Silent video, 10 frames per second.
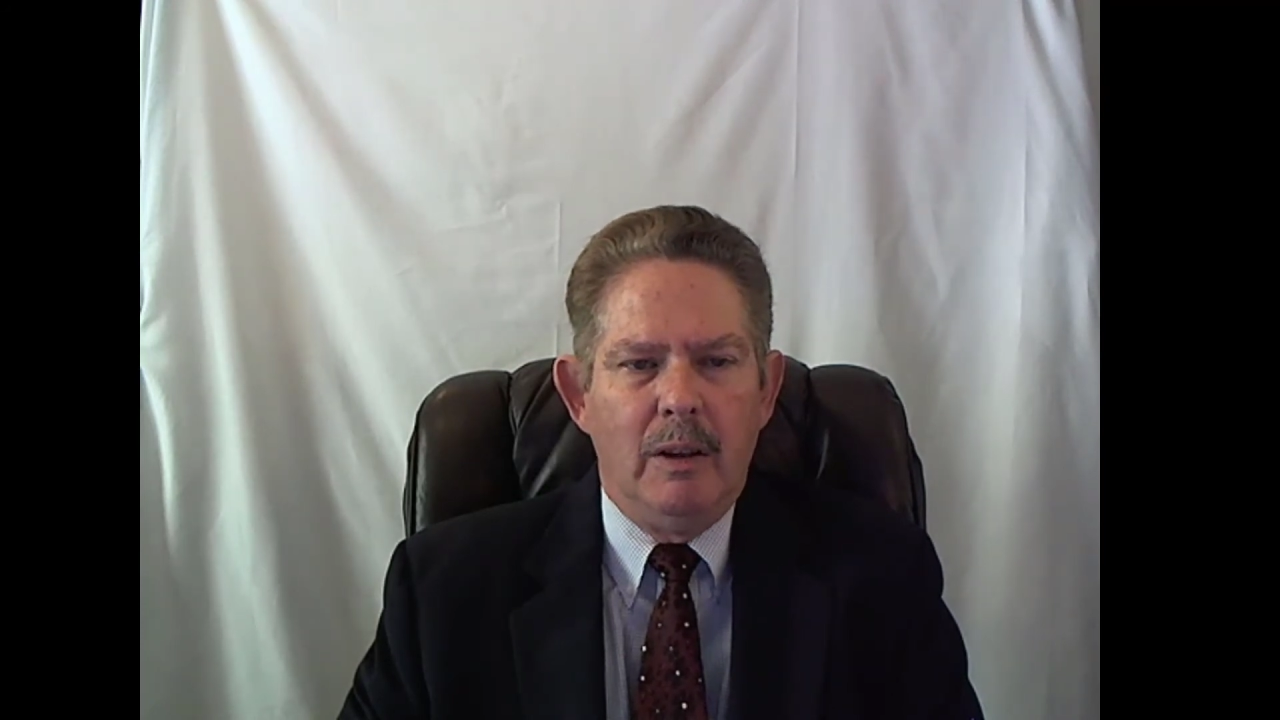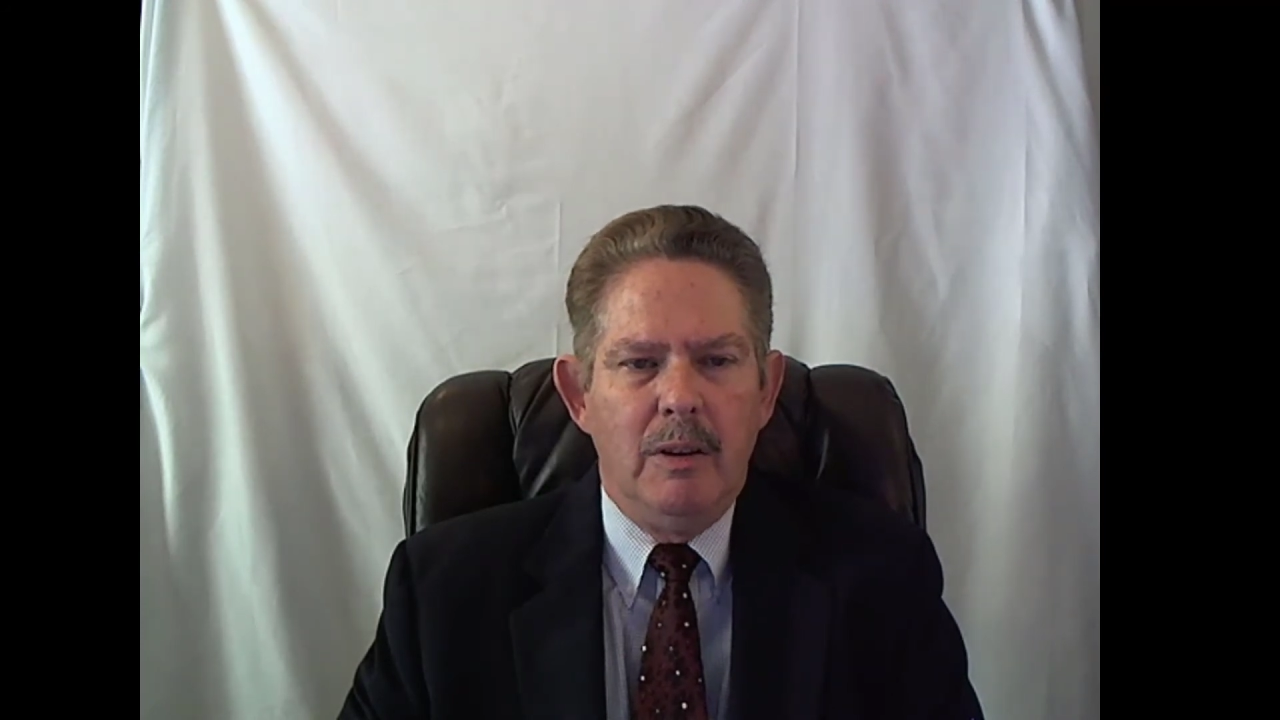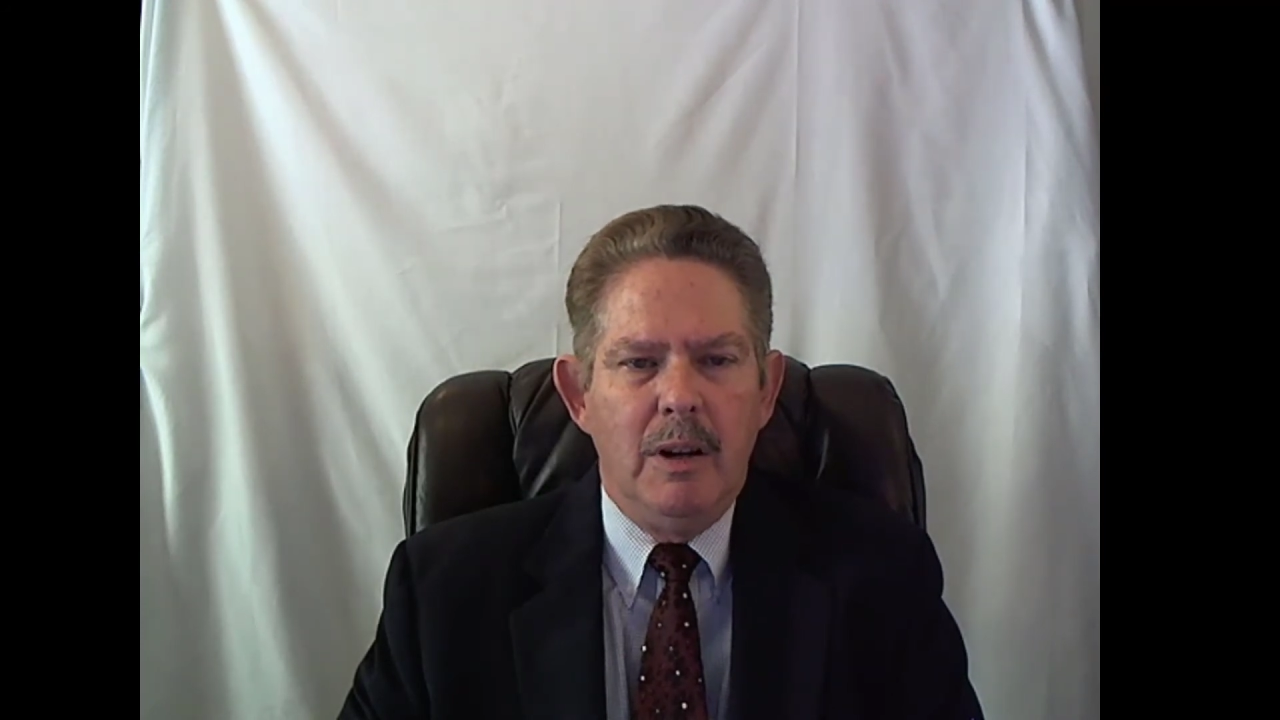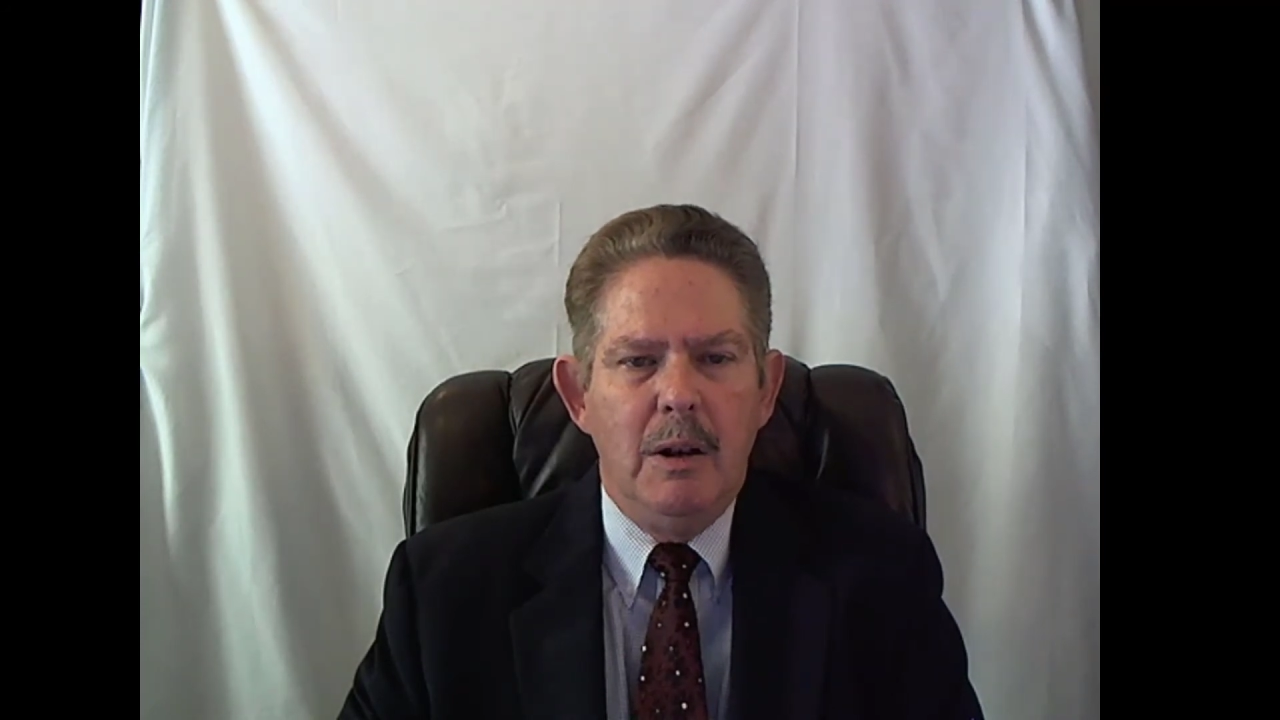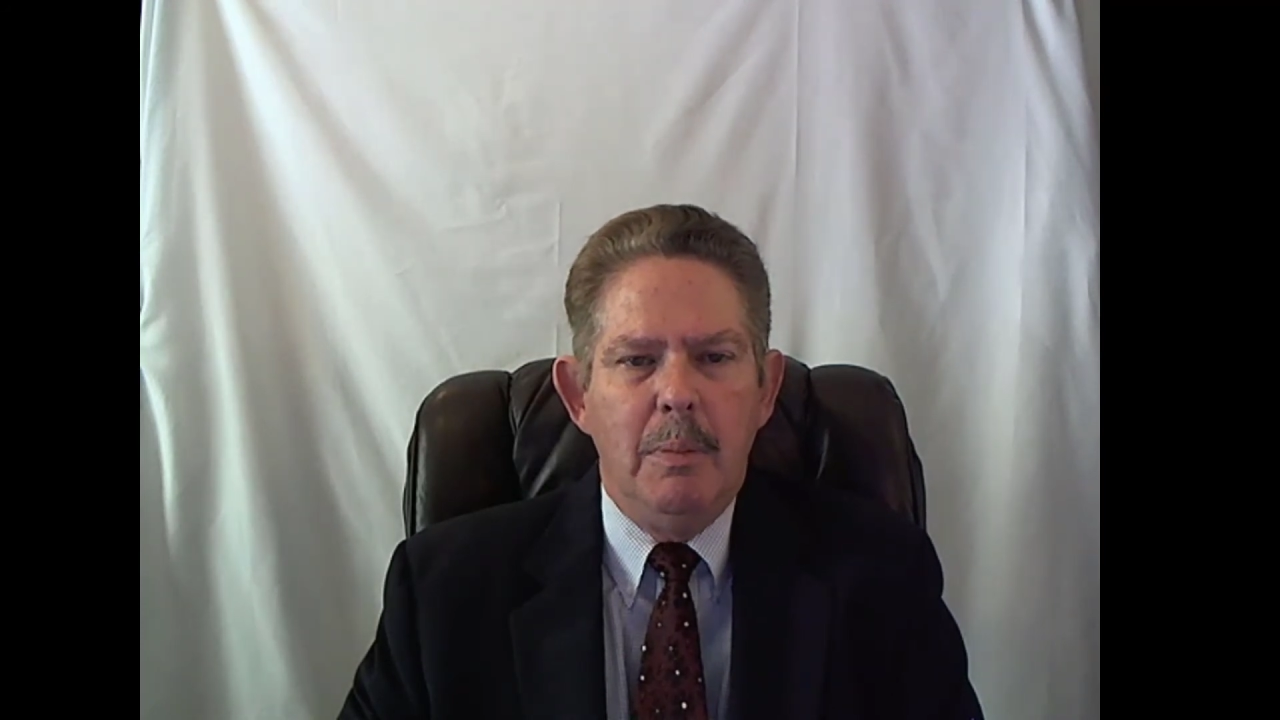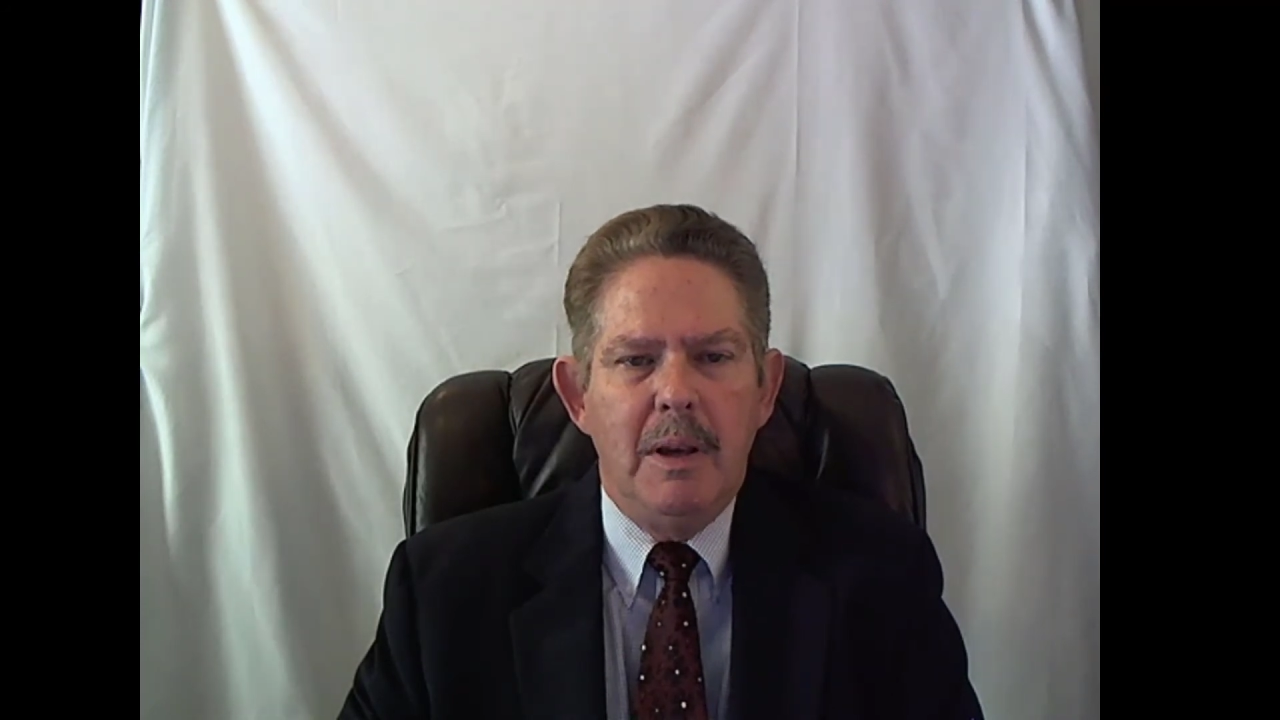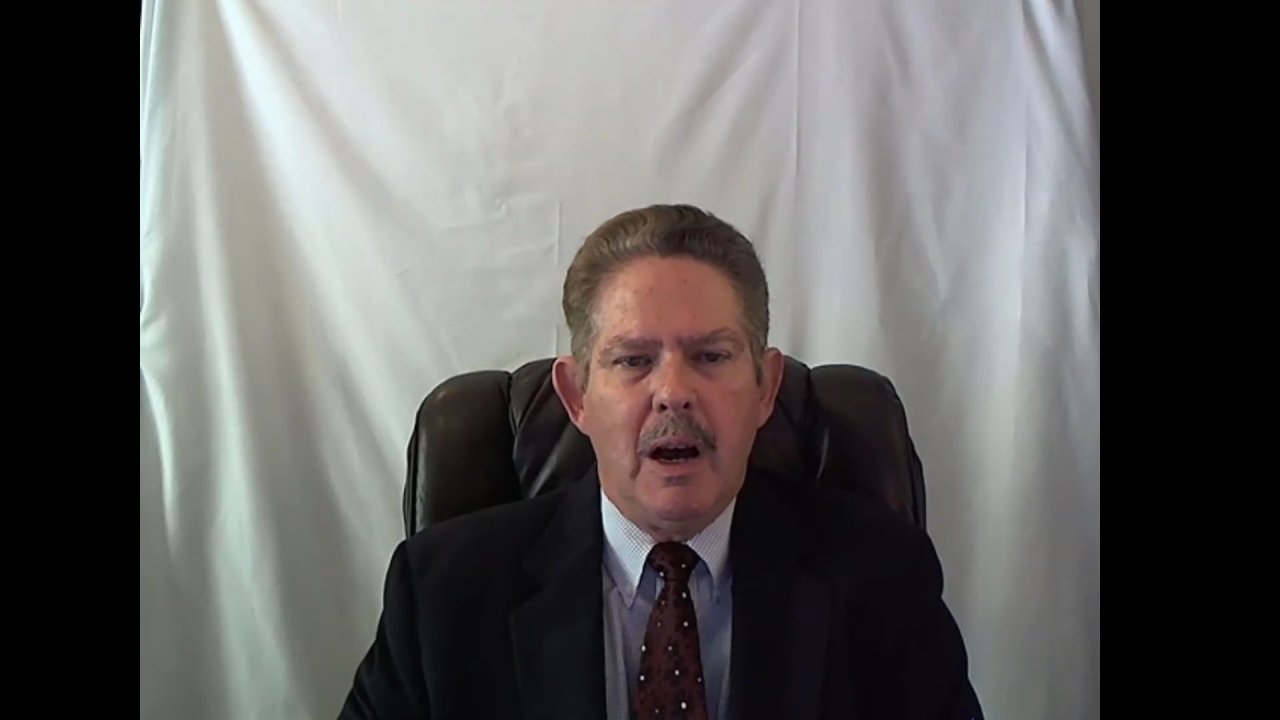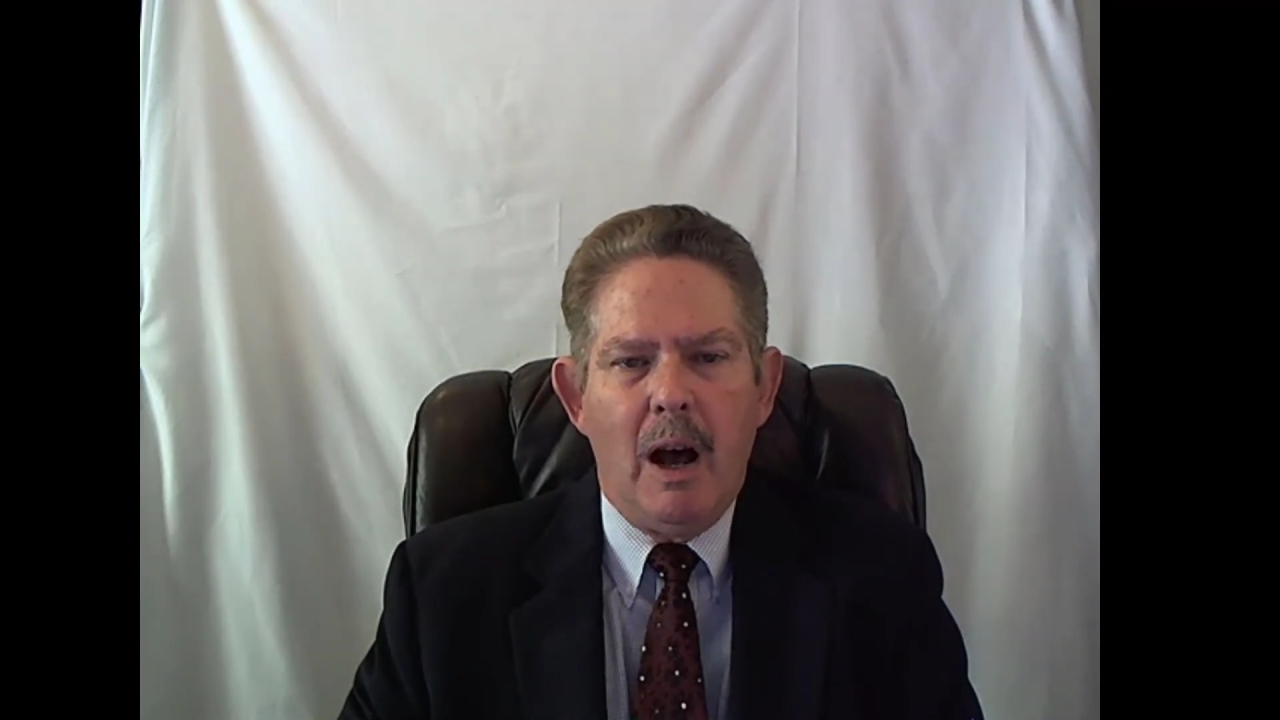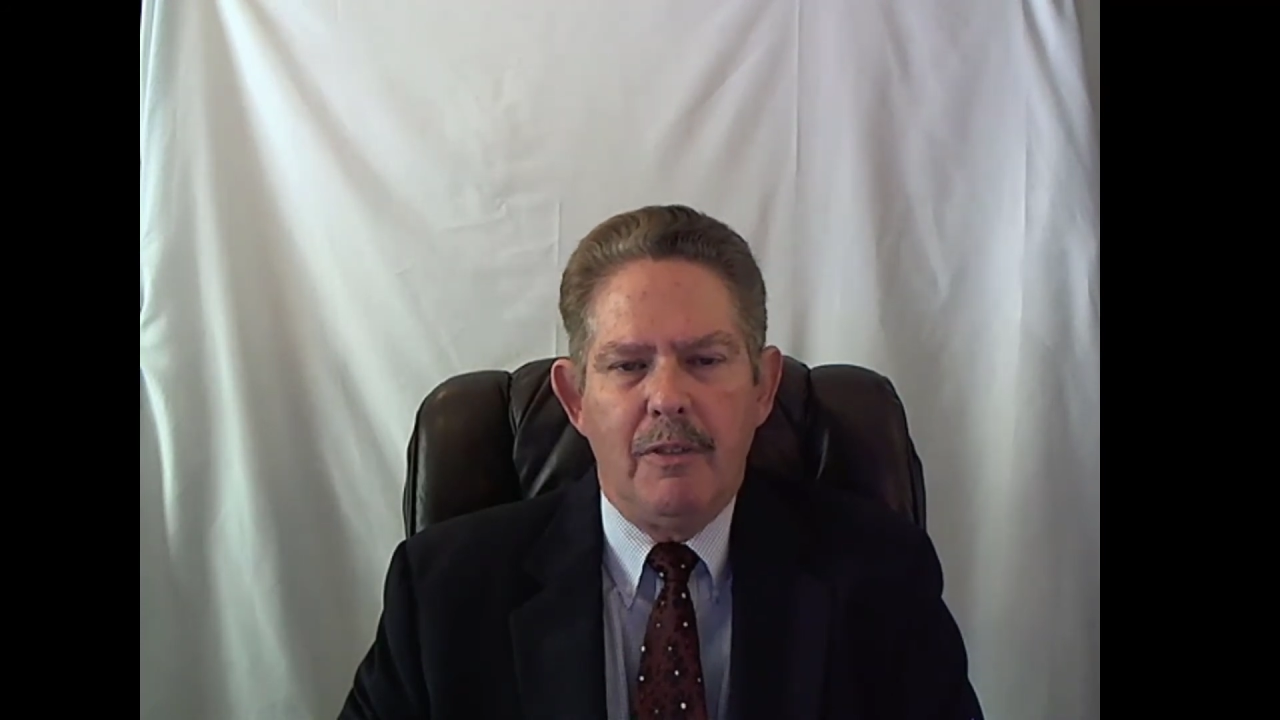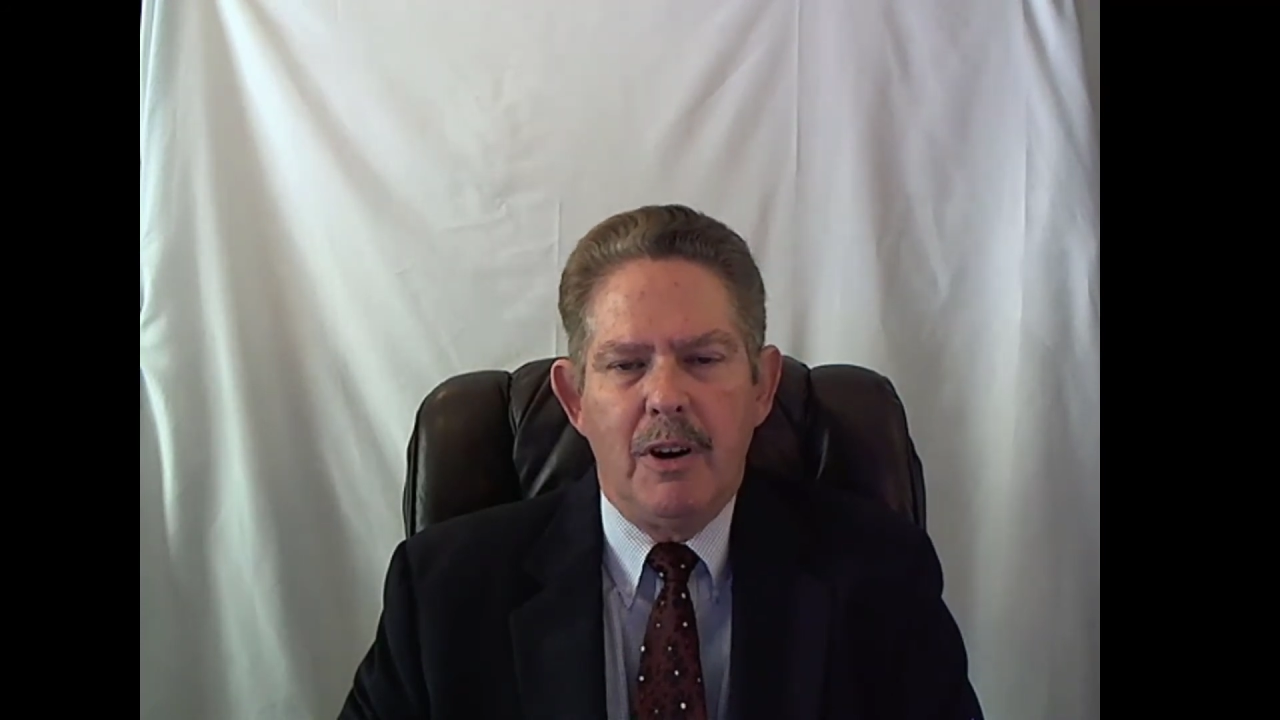You need to be
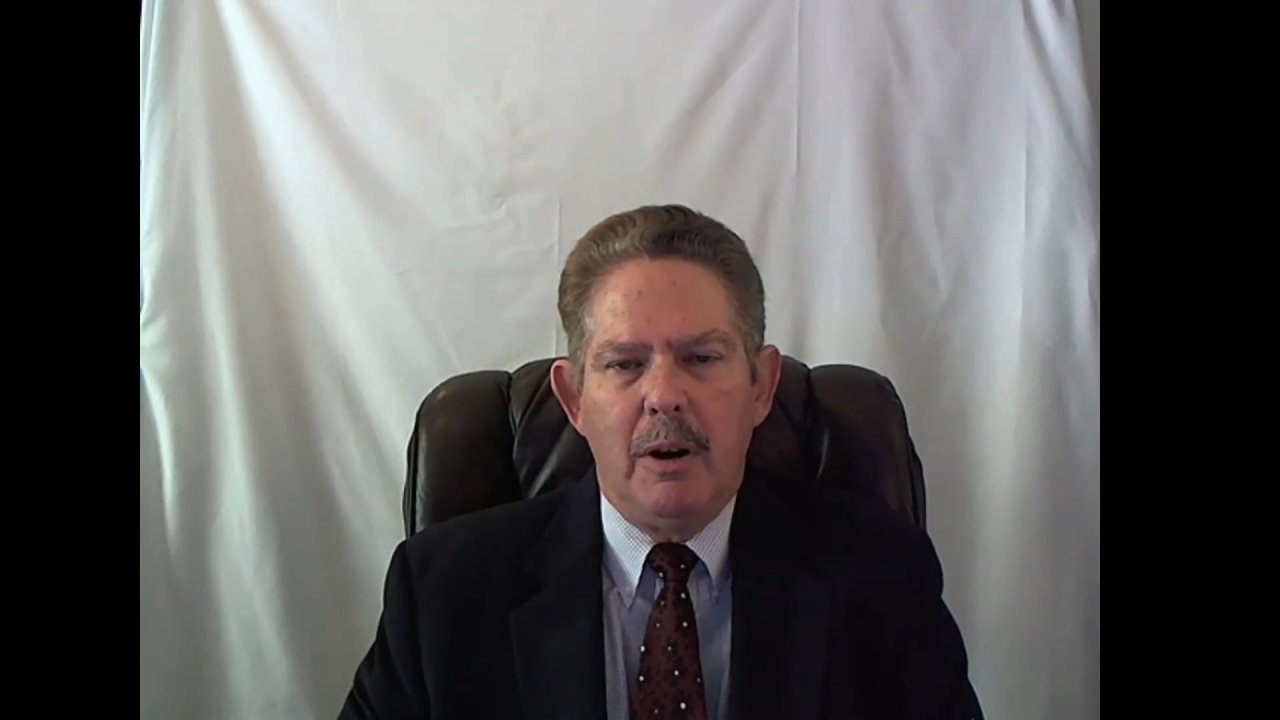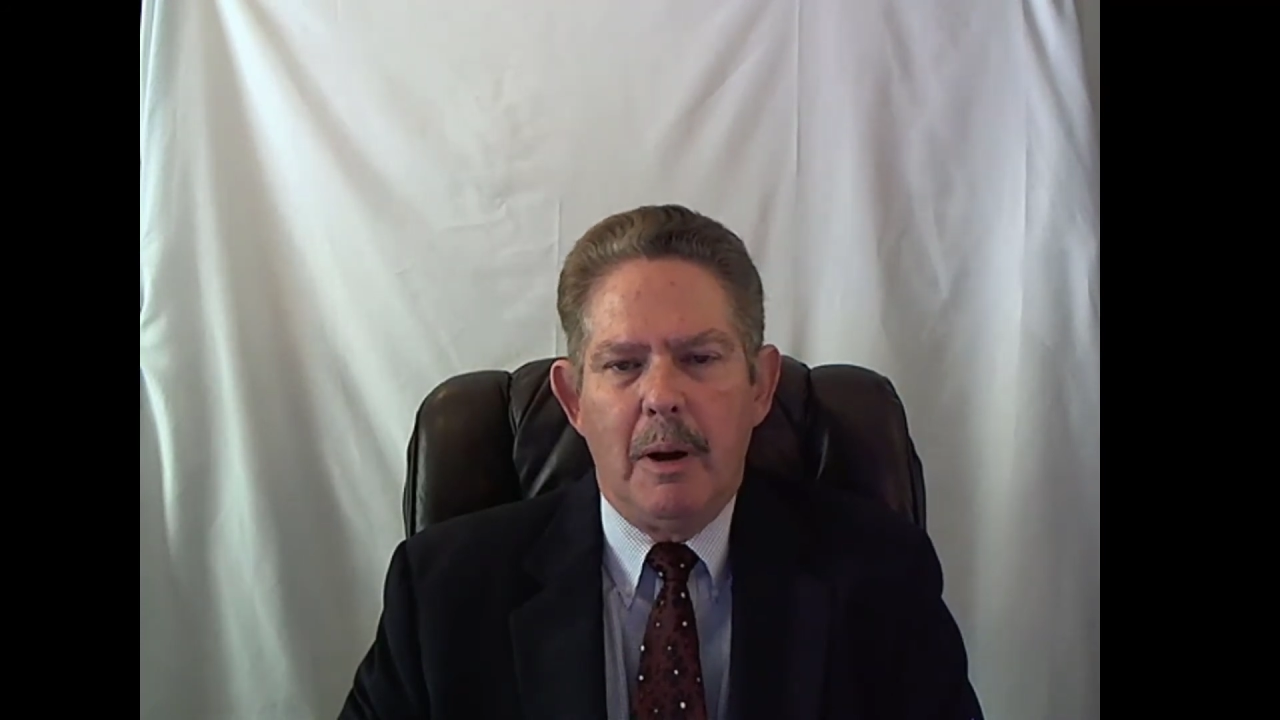confident